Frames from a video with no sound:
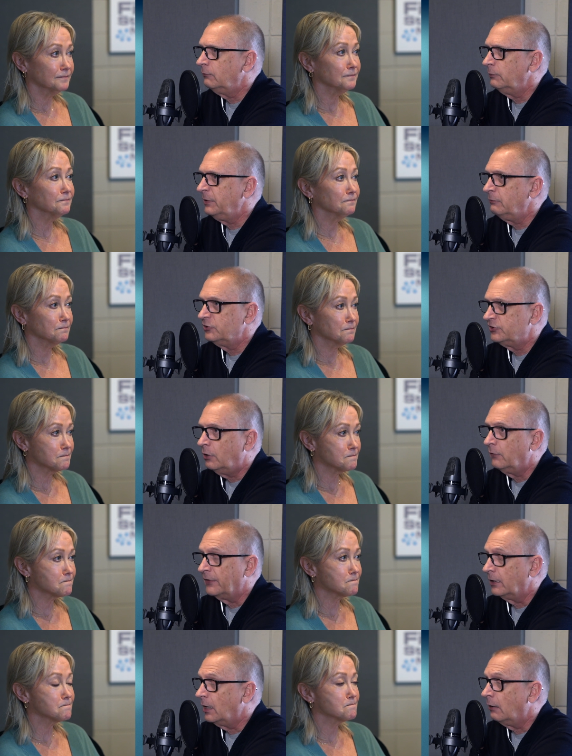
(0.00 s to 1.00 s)
Speaker 1: to be
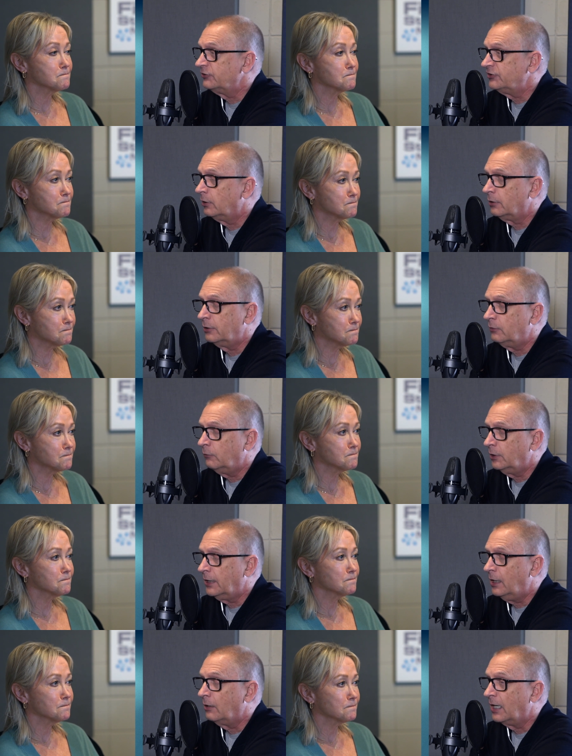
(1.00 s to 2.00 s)
resolved, how it's all going to
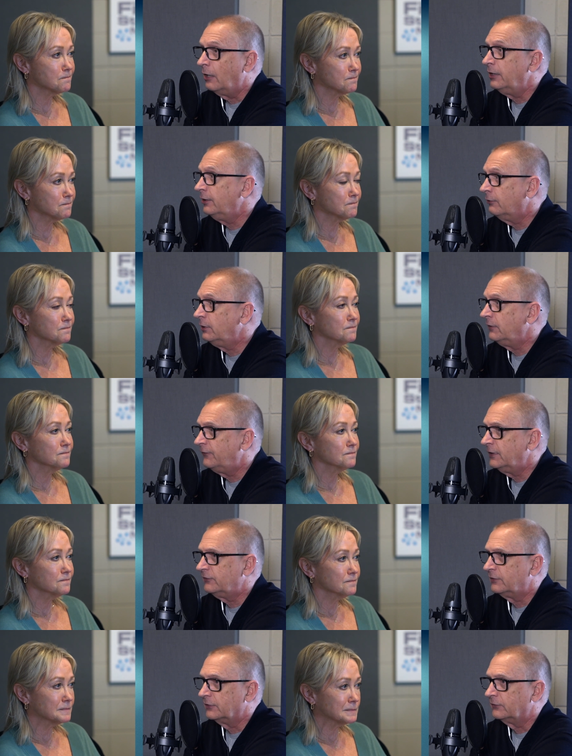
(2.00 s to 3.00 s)
work out, how are you going to
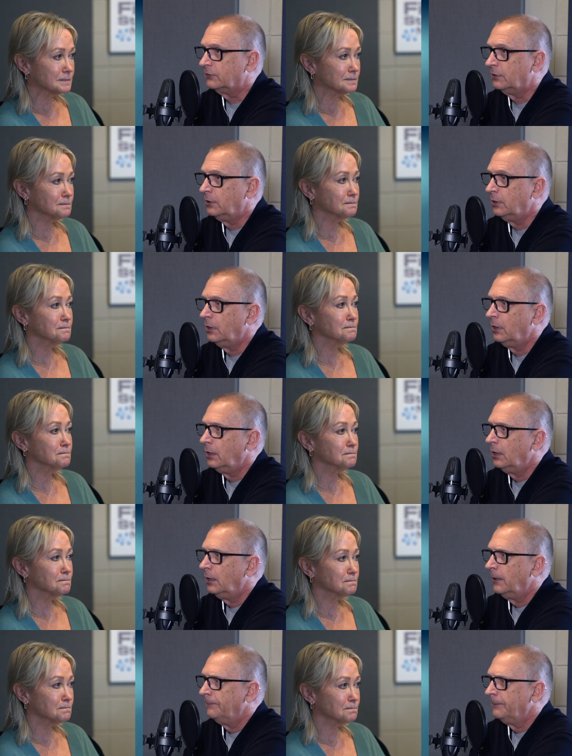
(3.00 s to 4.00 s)
fix this? Mm-hmm.
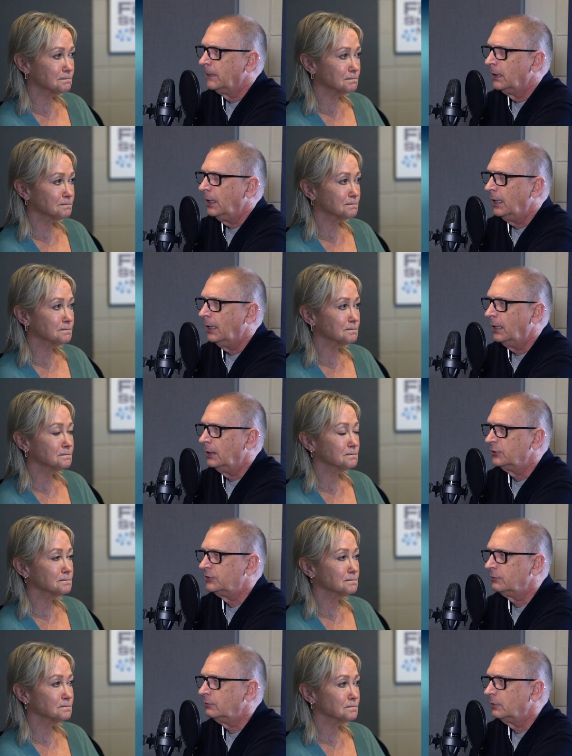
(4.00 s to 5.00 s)

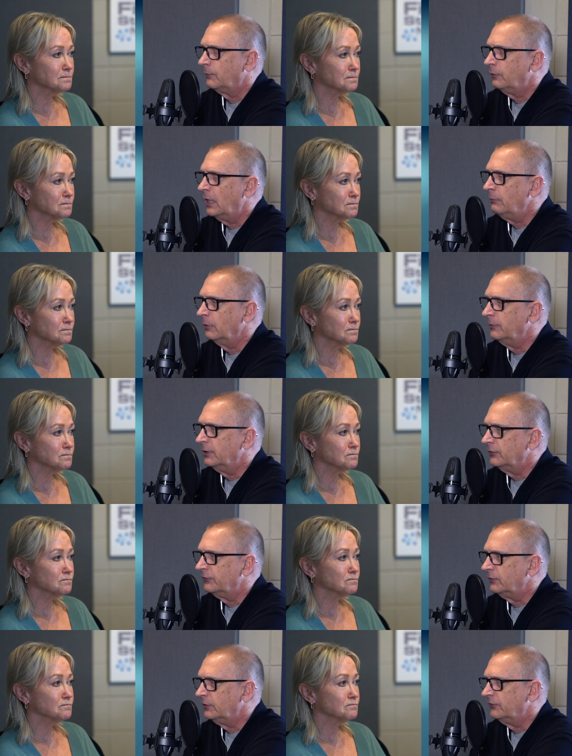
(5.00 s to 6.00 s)
And the problem
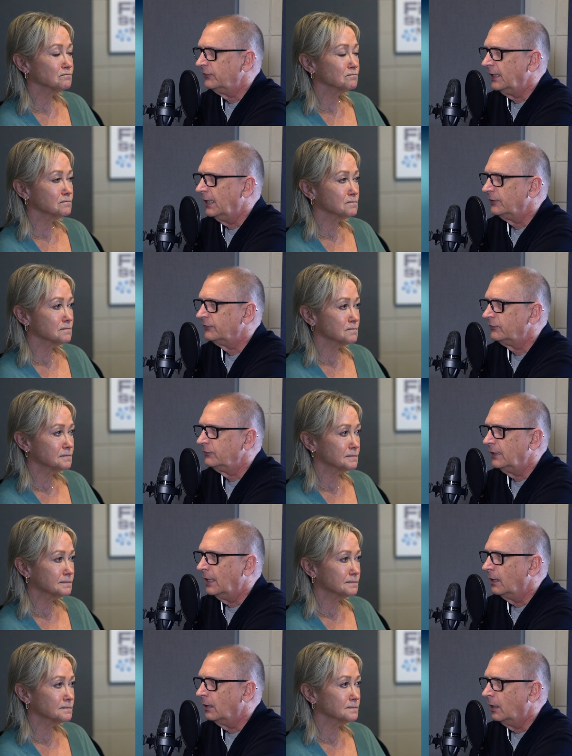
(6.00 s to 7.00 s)
is, is that's
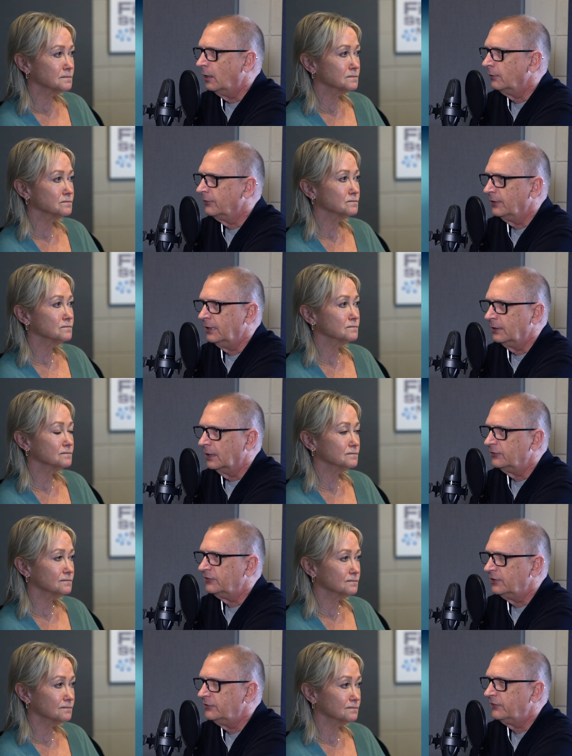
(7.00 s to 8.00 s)
not our thing.
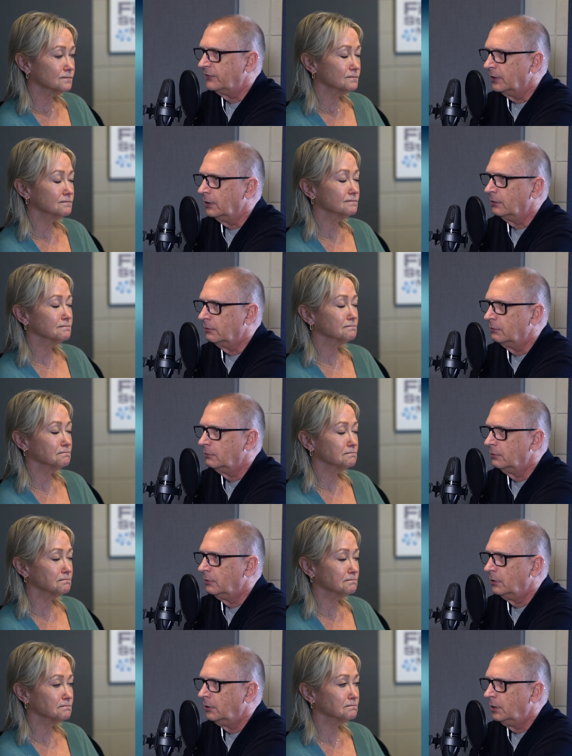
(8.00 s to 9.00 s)
That's his thing.
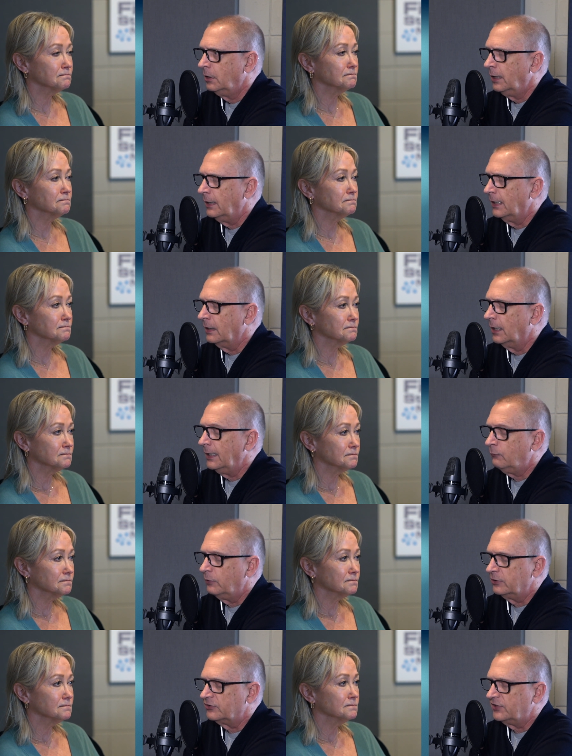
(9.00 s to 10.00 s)
Mm-hmm. And I like
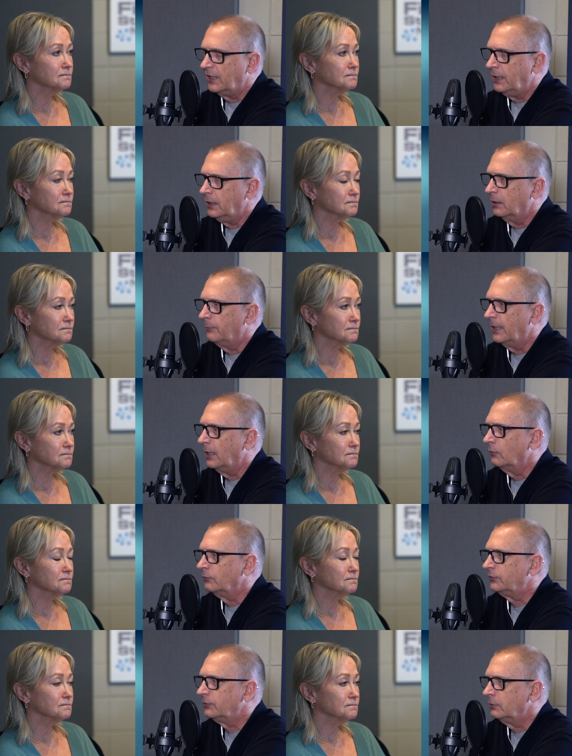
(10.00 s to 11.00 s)
what you're saying
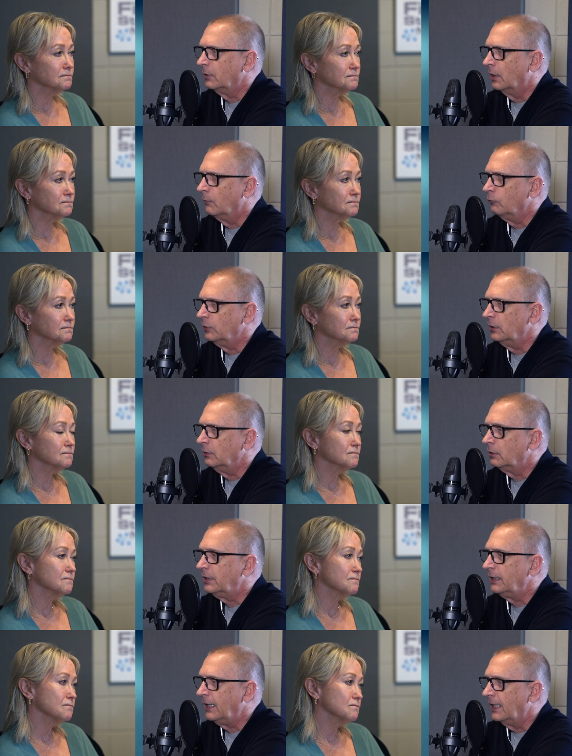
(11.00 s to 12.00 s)
about um, really
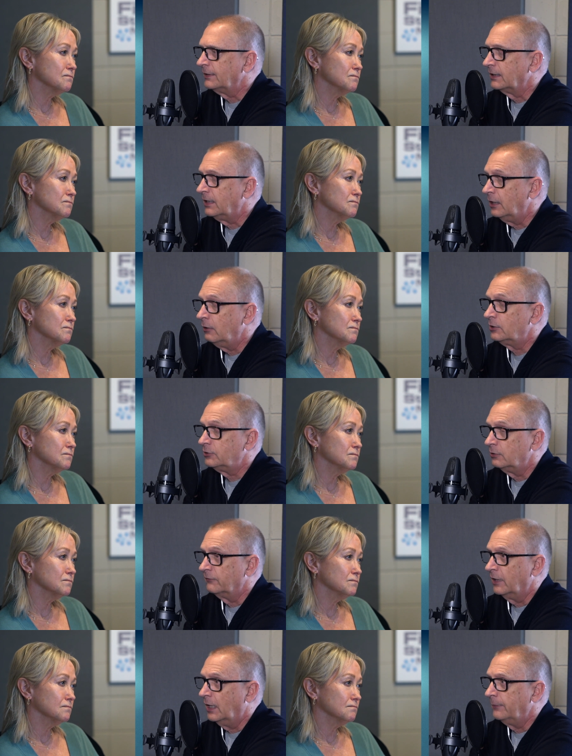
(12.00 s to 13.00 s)
looking at the character
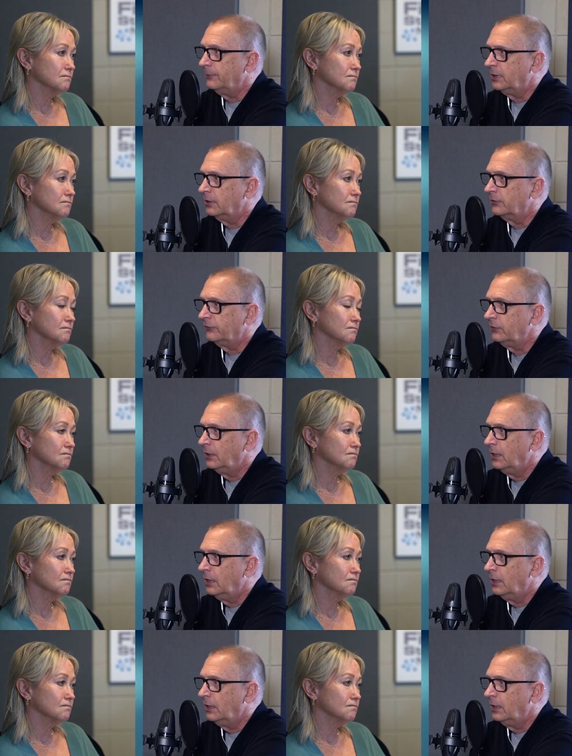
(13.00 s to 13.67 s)
of God because